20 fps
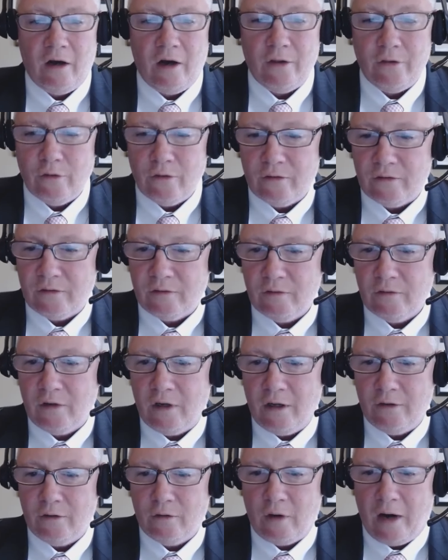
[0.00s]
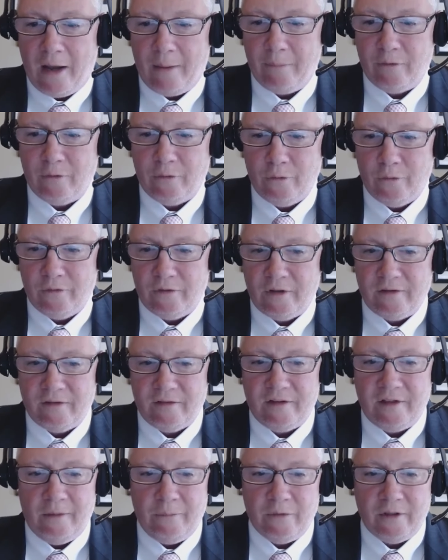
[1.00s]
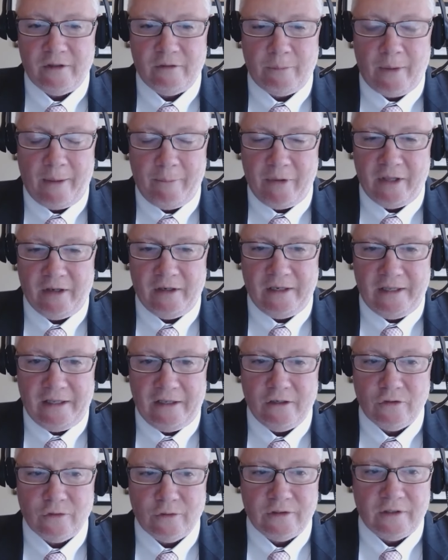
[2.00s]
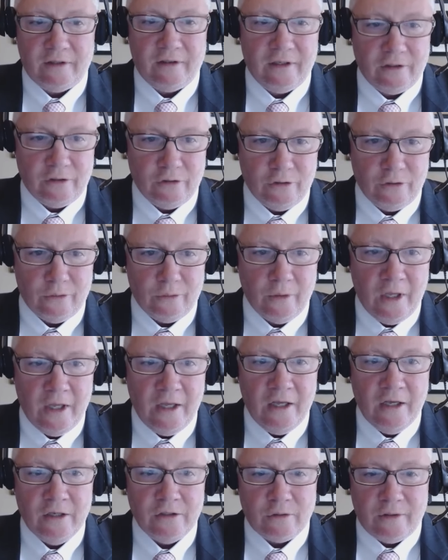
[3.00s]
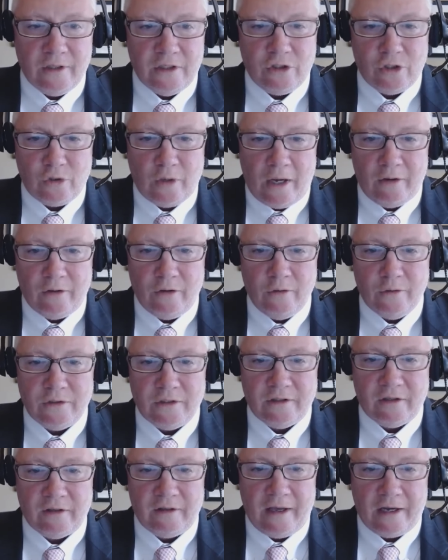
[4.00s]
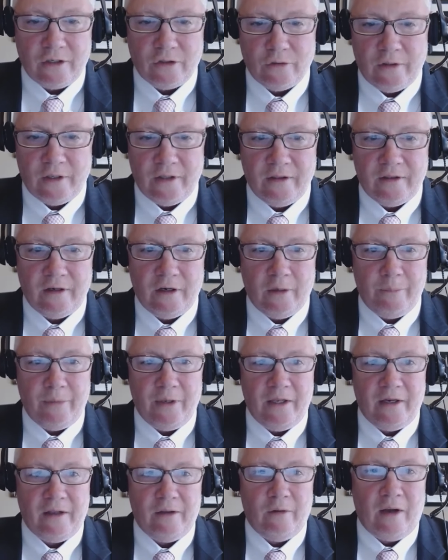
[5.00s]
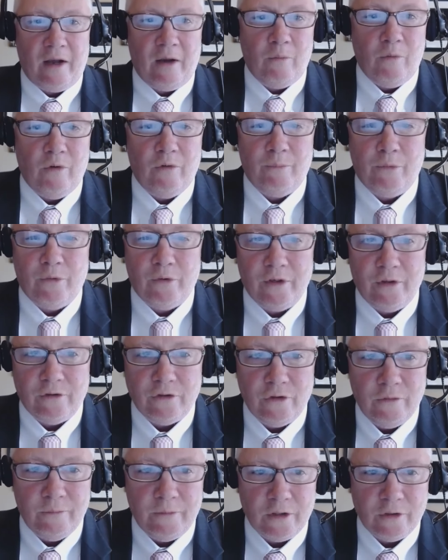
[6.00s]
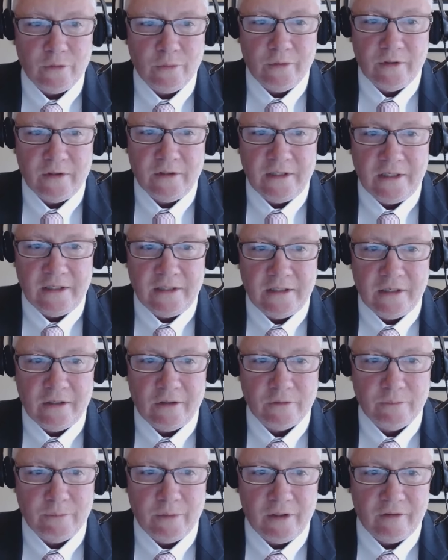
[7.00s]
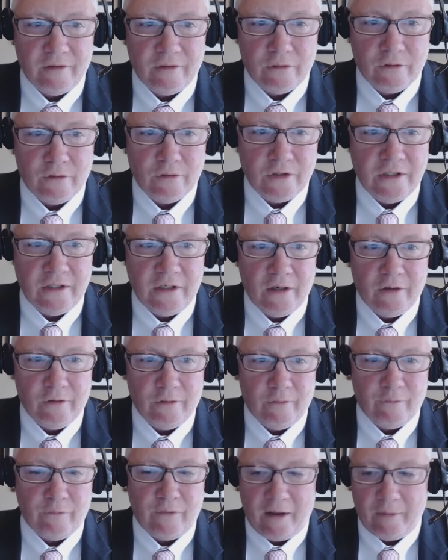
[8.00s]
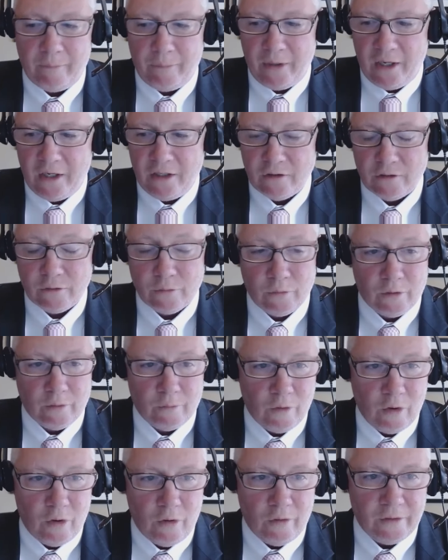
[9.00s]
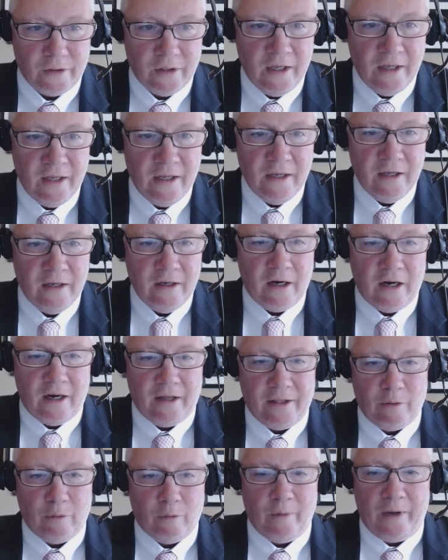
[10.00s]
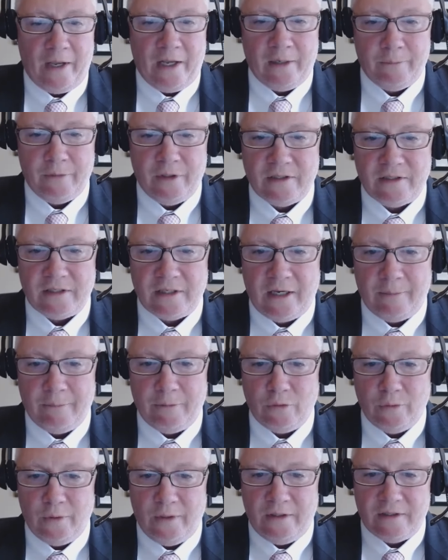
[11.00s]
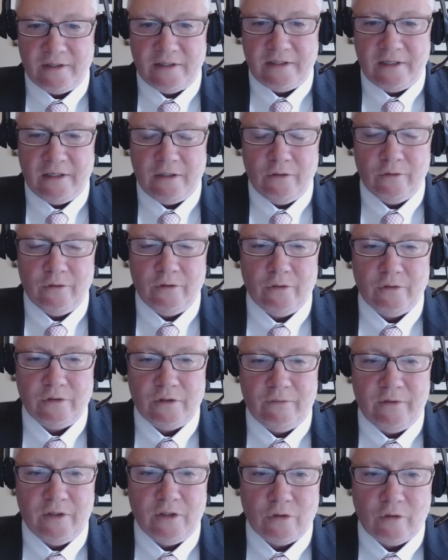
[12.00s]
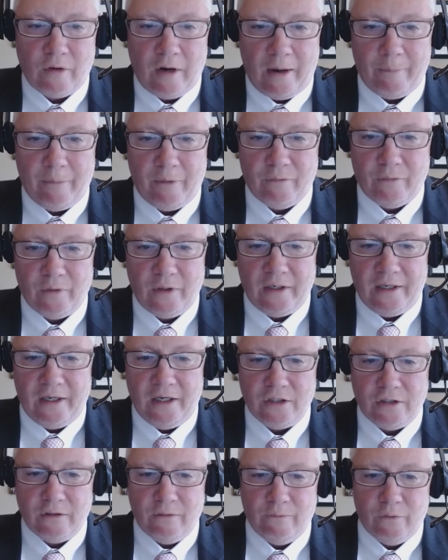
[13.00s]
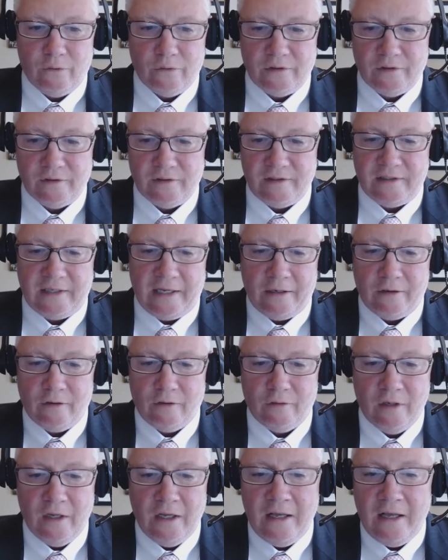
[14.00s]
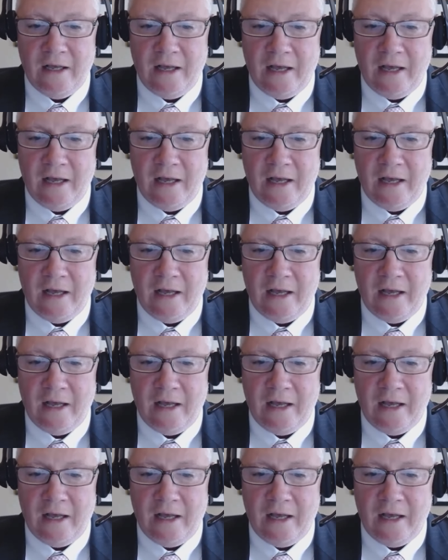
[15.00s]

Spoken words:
other avenues that seems this might be an interesting thing to do. So this trial used an electron therapy. I won't bore you too much with the details, but it's 1,305 patients were enrolled. They were randomly assigned between the single dose of intraoperative radiation versus standard